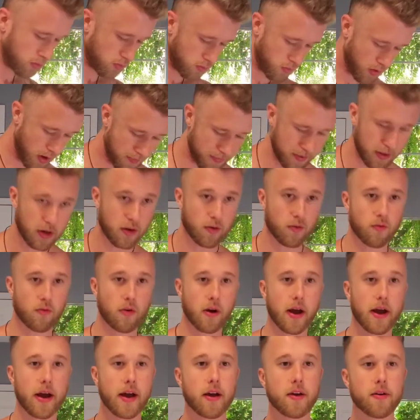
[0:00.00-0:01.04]
wrapping
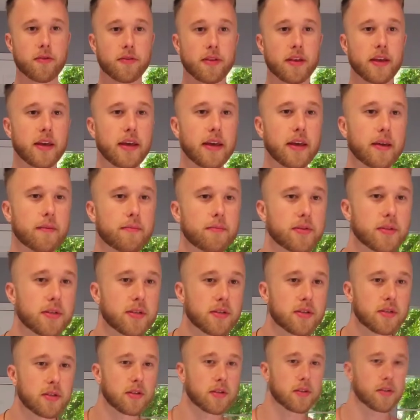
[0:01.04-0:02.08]
around the
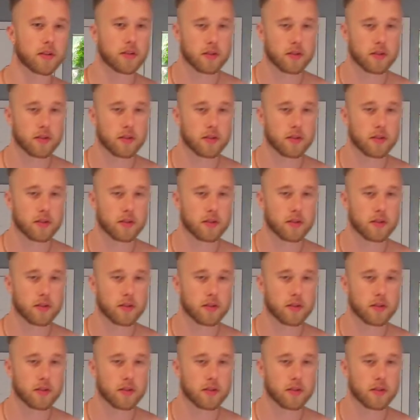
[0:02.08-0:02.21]
hips,